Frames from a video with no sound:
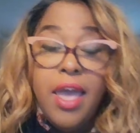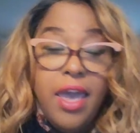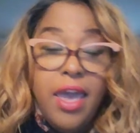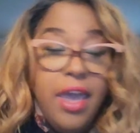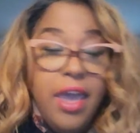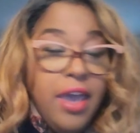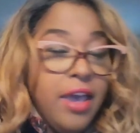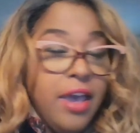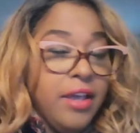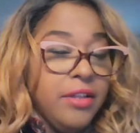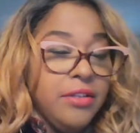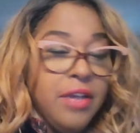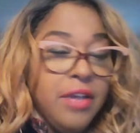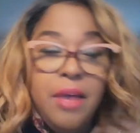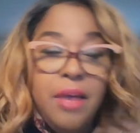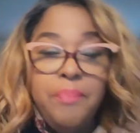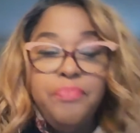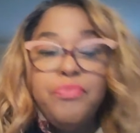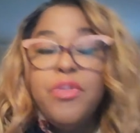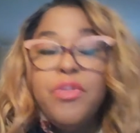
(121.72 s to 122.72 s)

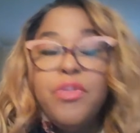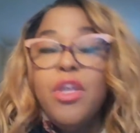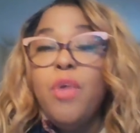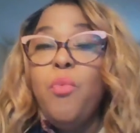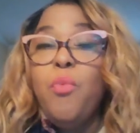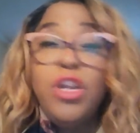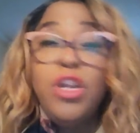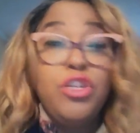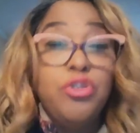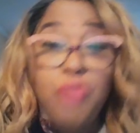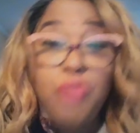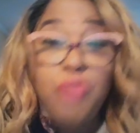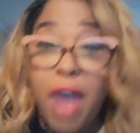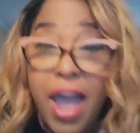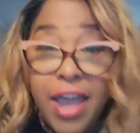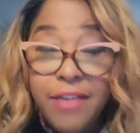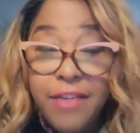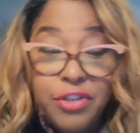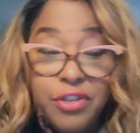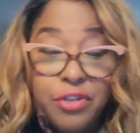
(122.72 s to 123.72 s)
And what
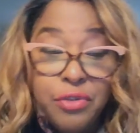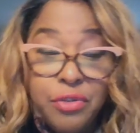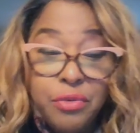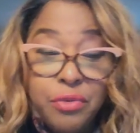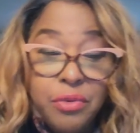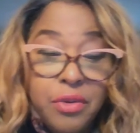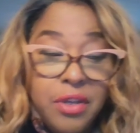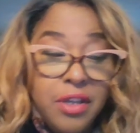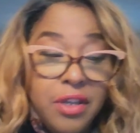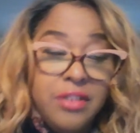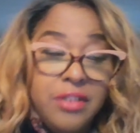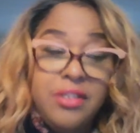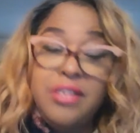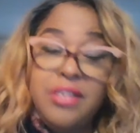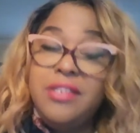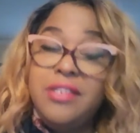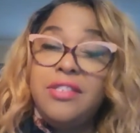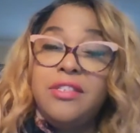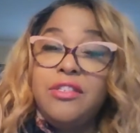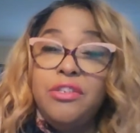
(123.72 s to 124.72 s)
drives you
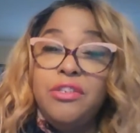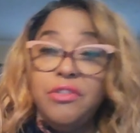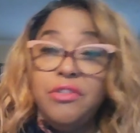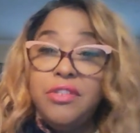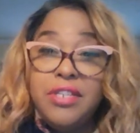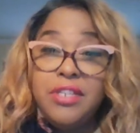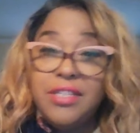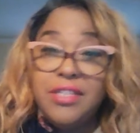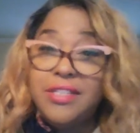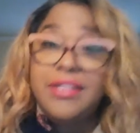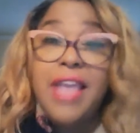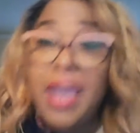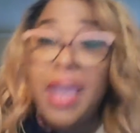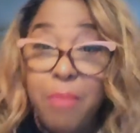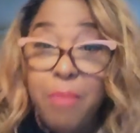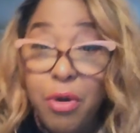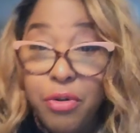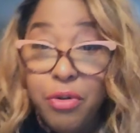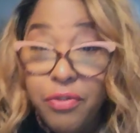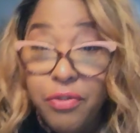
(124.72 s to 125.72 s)
to stay
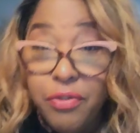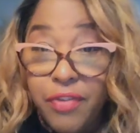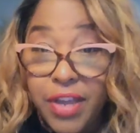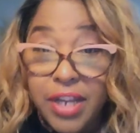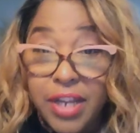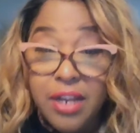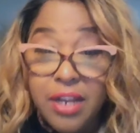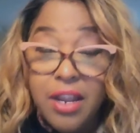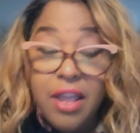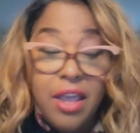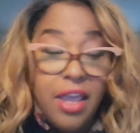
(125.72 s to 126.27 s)
motivated?